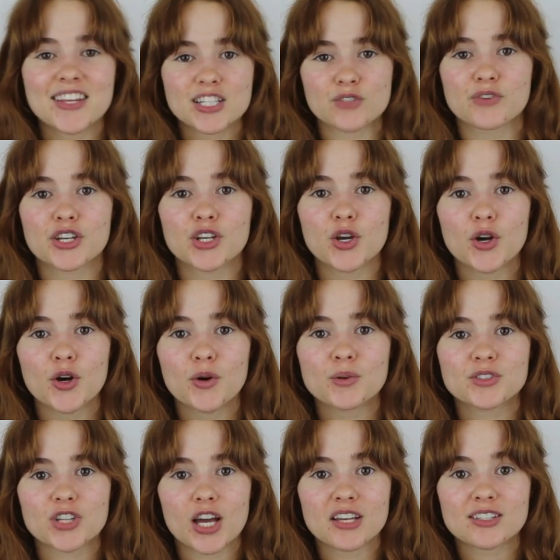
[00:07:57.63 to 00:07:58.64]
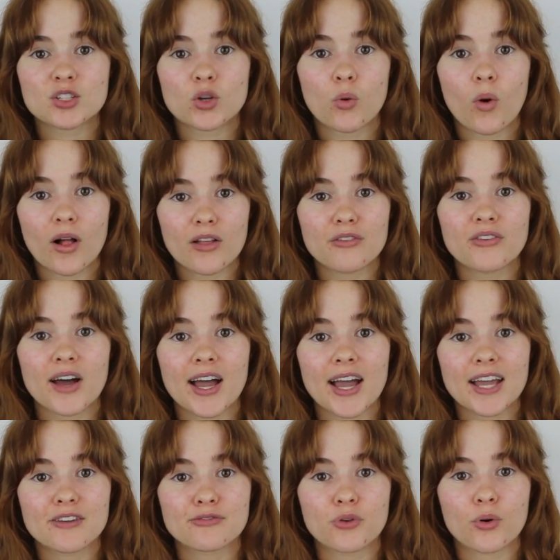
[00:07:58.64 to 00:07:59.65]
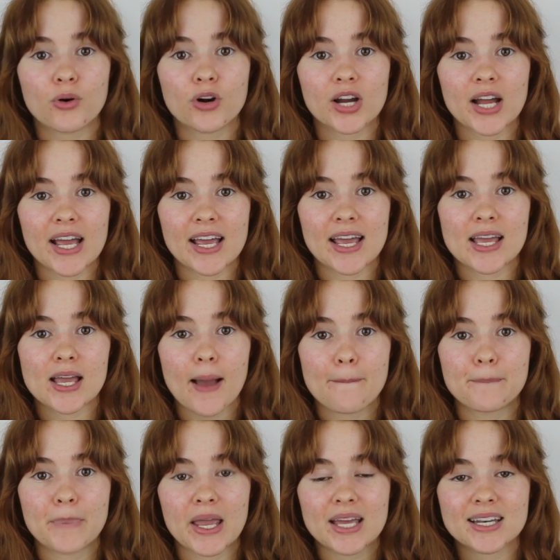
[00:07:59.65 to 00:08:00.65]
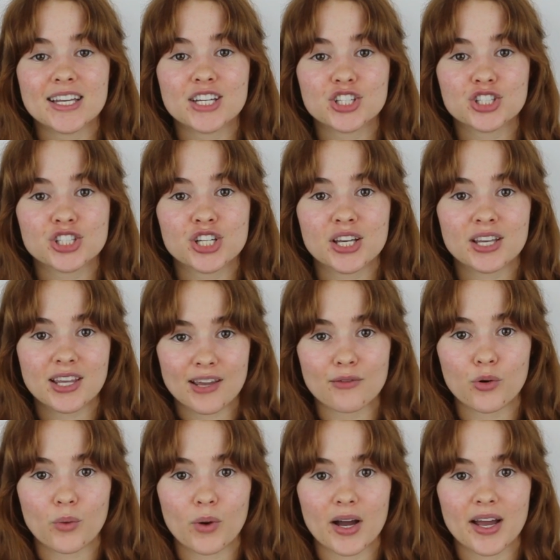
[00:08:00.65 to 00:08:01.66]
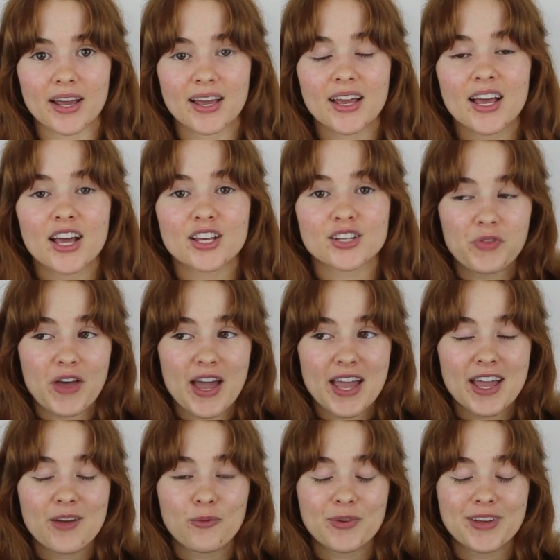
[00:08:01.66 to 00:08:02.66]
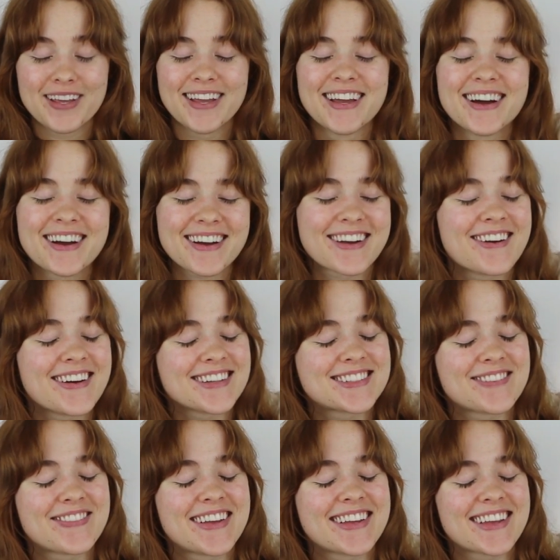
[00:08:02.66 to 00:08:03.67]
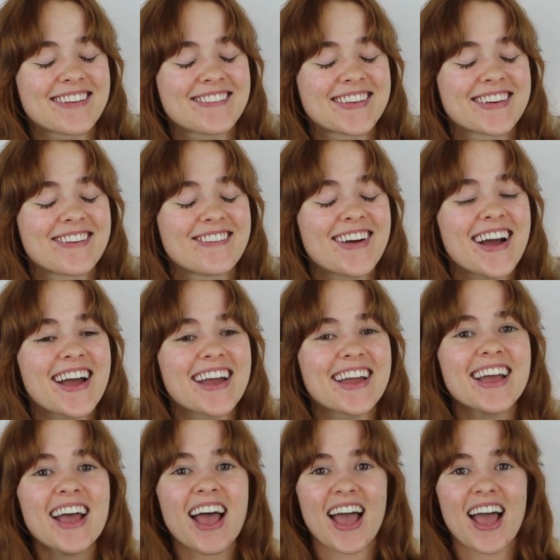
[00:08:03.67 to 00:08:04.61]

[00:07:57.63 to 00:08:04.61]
this video does qualify for a BANISH giveaway. We are going to be giving away